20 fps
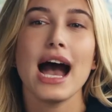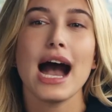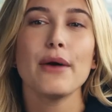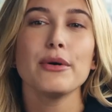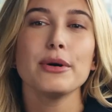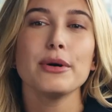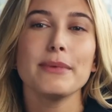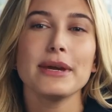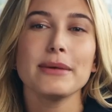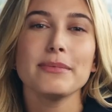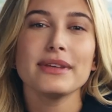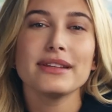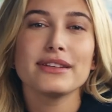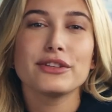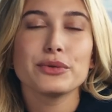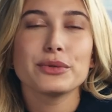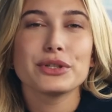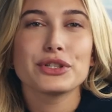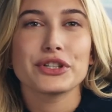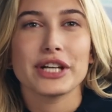I would maybe
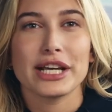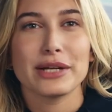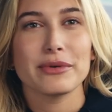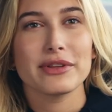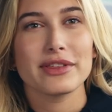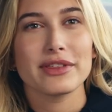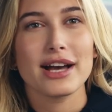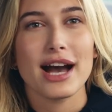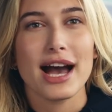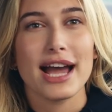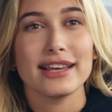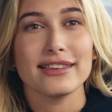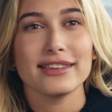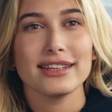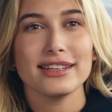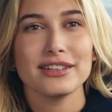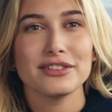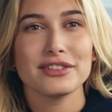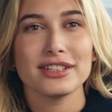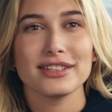do a trade with
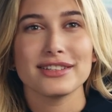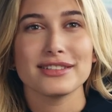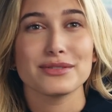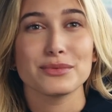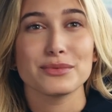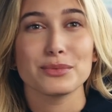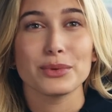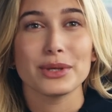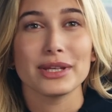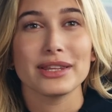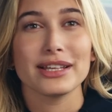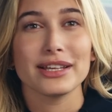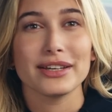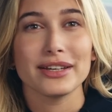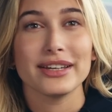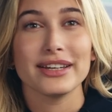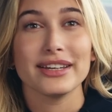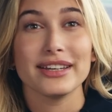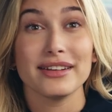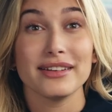Kylie. She has really
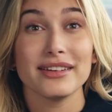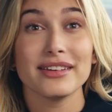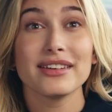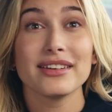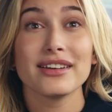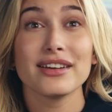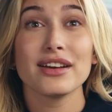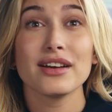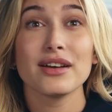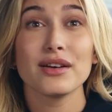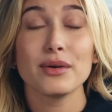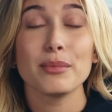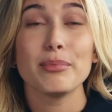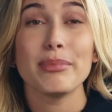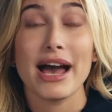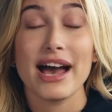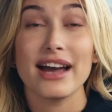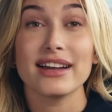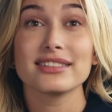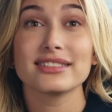good
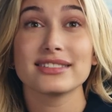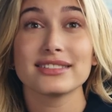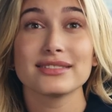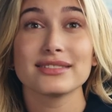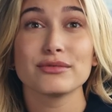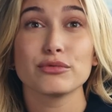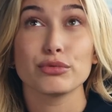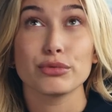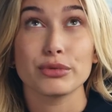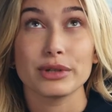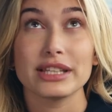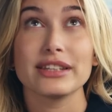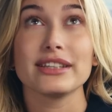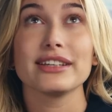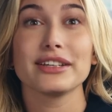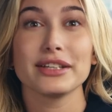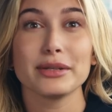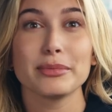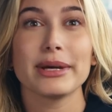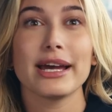bags, really good